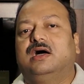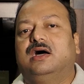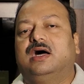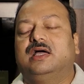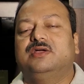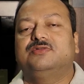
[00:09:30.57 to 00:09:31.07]

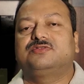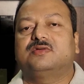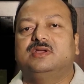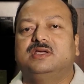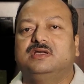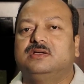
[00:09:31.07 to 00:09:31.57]
I
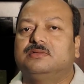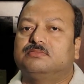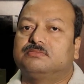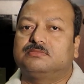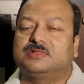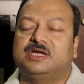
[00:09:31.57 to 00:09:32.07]
usually
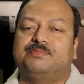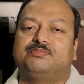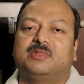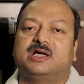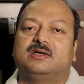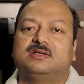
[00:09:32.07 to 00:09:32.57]
keep
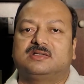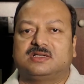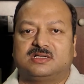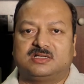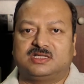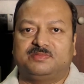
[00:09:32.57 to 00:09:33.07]
my
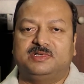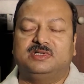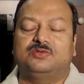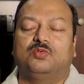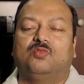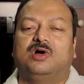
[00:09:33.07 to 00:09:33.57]
shutter speed
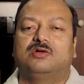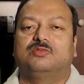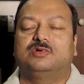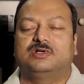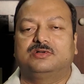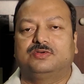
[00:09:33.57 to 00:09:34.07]

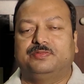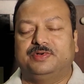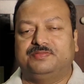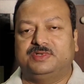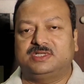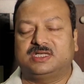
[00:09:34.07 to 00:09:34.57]

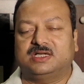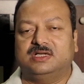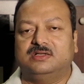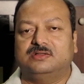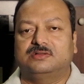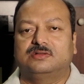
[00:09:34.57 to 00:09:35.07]
1/250 second,